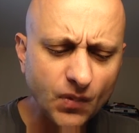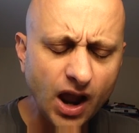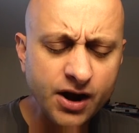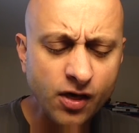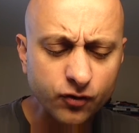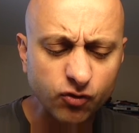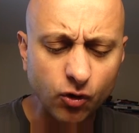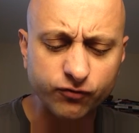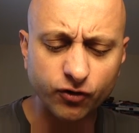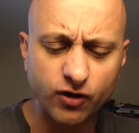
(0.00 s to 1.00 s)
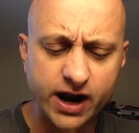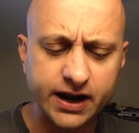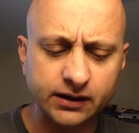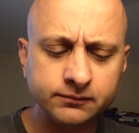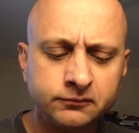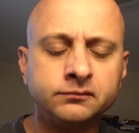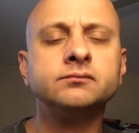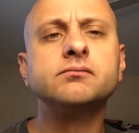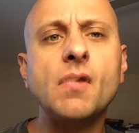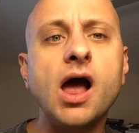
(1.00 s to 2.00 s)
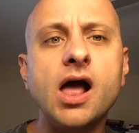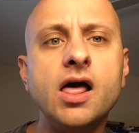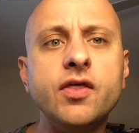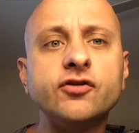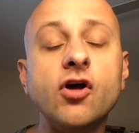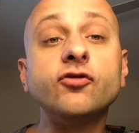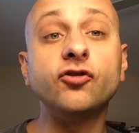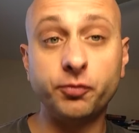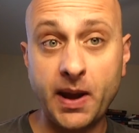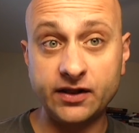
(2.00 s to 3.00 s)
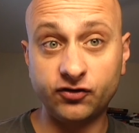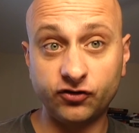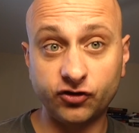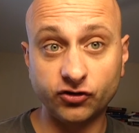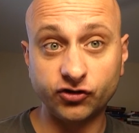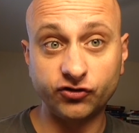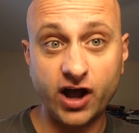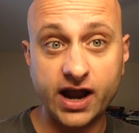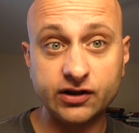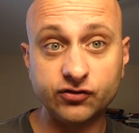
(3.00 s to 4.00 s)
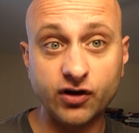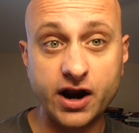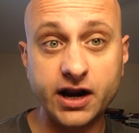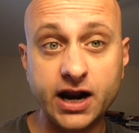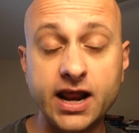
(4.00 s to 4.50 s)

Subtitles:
Another rule for writing. There's no suspense in social science writing.